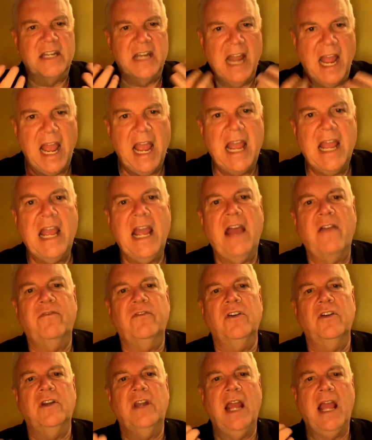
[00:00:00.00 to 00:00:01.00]
day
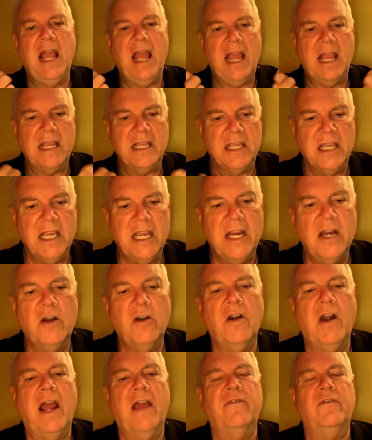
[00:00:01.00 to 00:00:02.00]
after day,
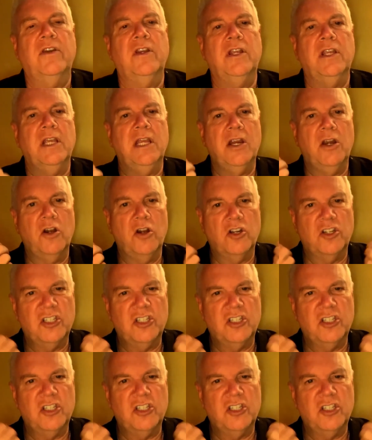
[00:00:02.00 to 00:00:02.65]
year after year,